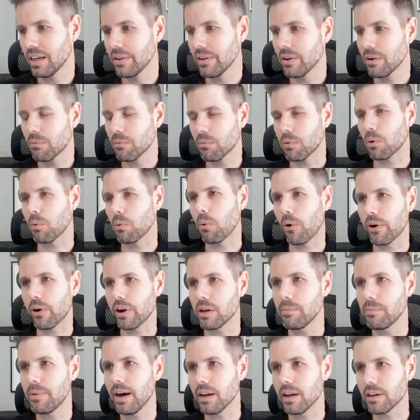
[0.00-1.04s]
we're worried
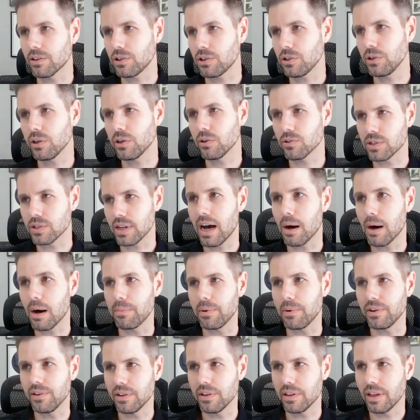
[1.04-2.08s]
about 2 years out, but
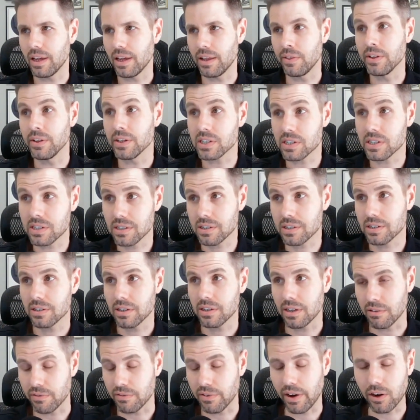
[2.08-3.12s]
in this
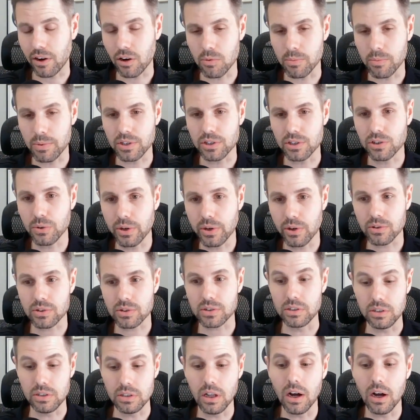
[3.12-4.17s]
environment, 2 years is a
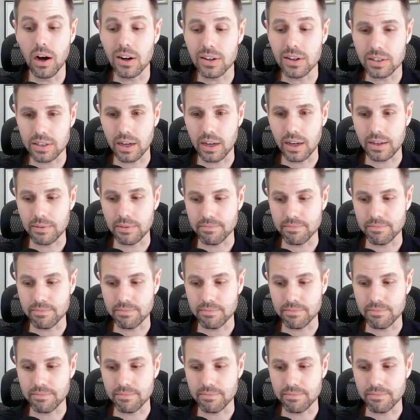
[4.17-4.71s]
long time.